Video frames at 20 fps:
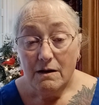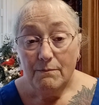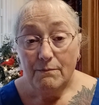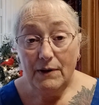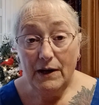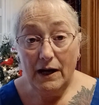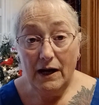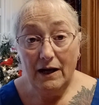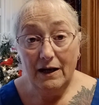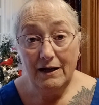
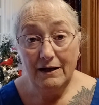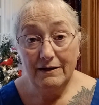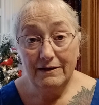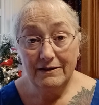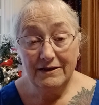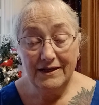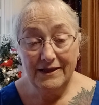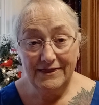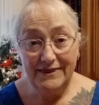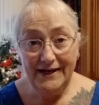But
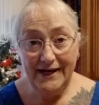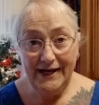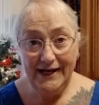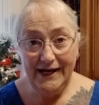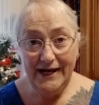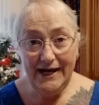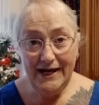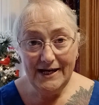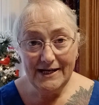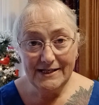the thing
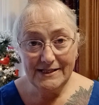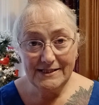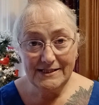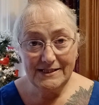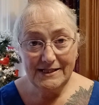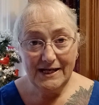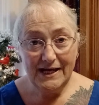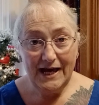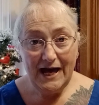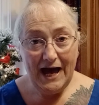
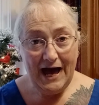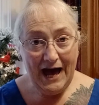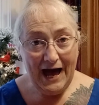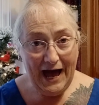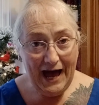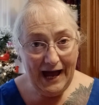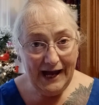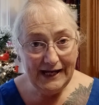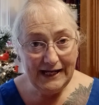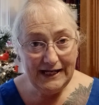is,
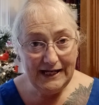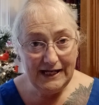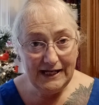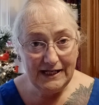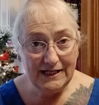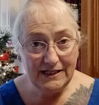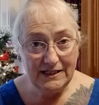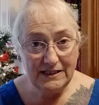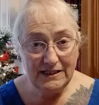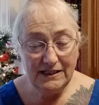I
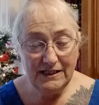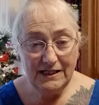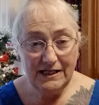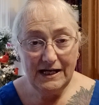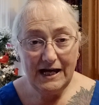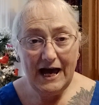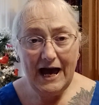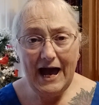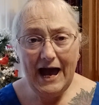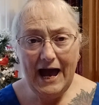get
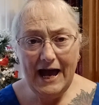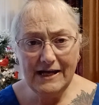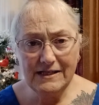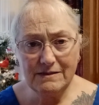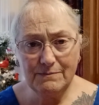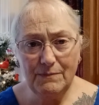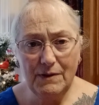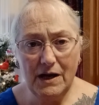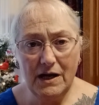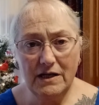
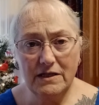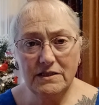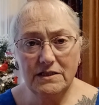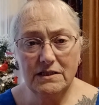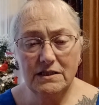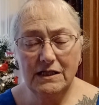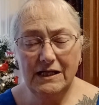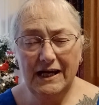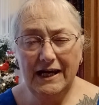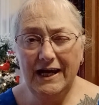as
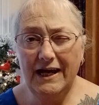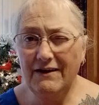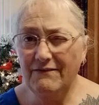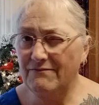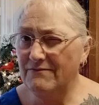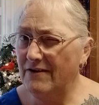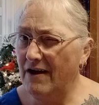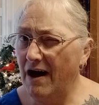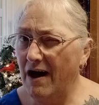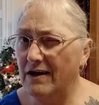much,
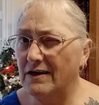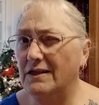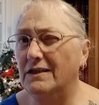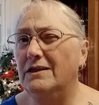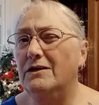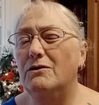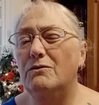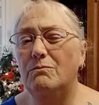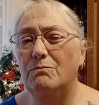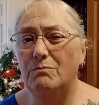if not a
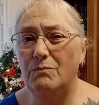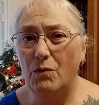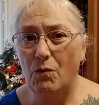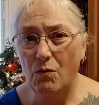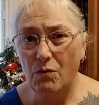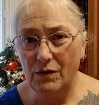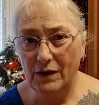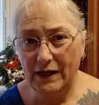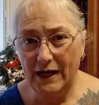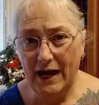little
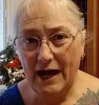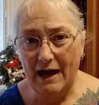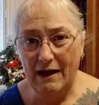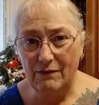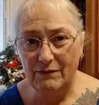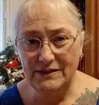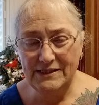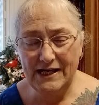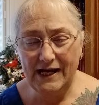more calories.